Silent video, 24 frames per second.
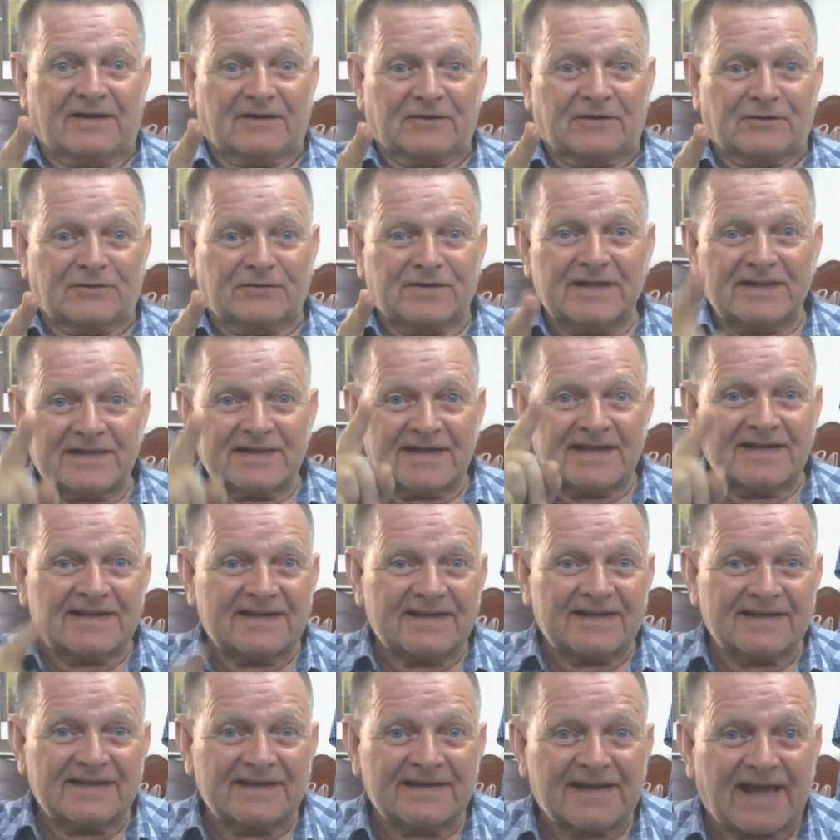agree they
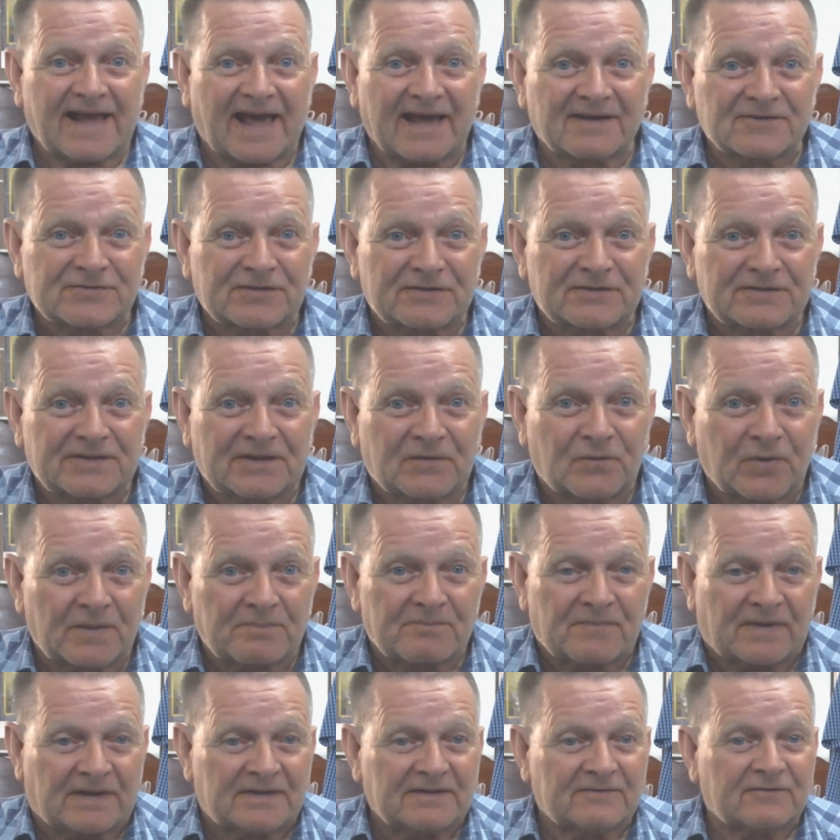needed extra equipment